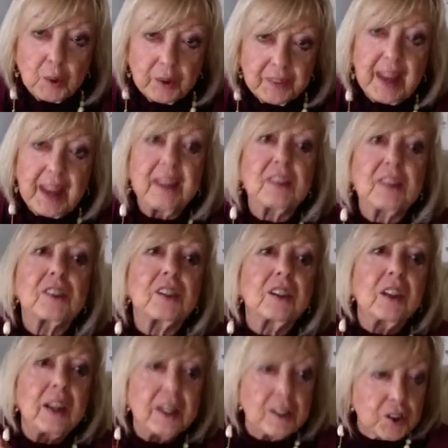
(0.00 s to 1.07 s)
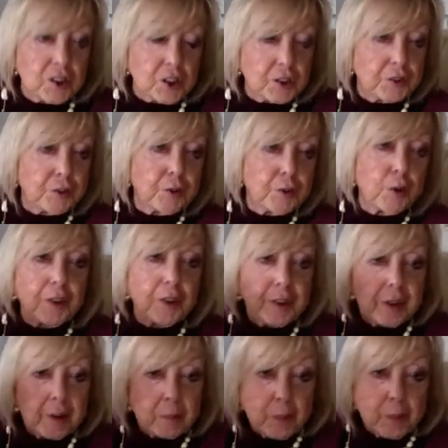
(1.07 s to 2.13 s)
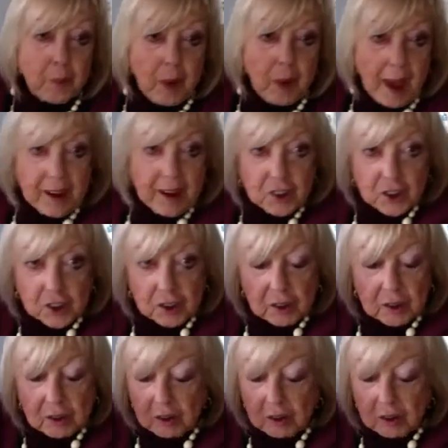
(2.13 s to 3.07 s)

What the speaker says: and that is lunge for the branch.